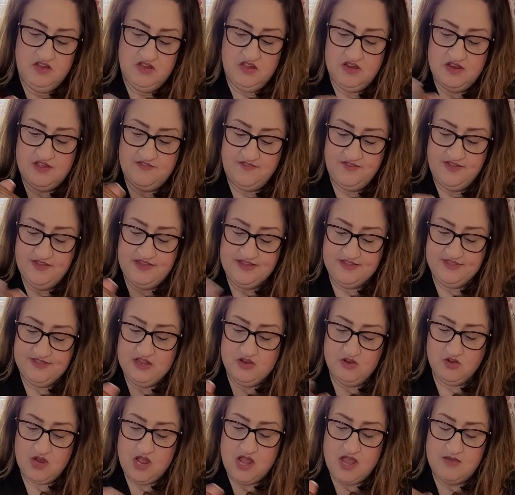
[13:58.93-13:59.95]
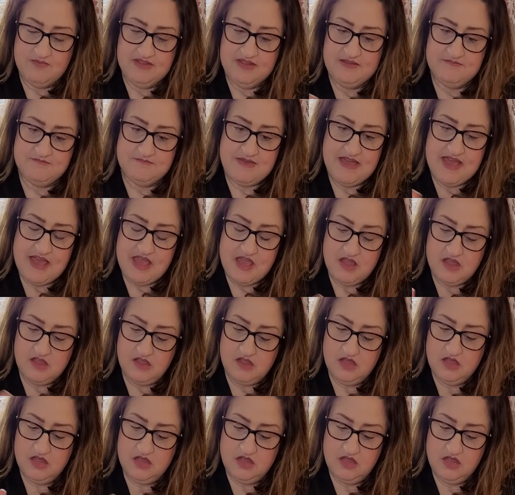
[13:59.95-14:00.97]
and I feel like they're coming
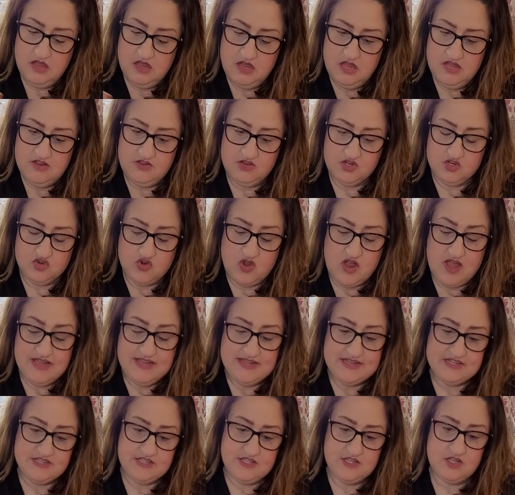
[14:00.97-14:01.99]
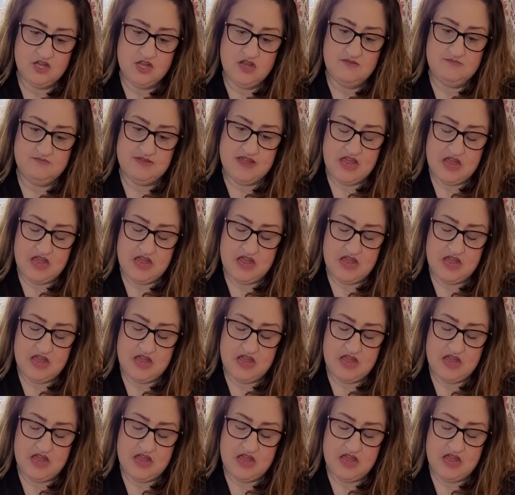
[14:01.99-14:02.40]
back. They're trying to come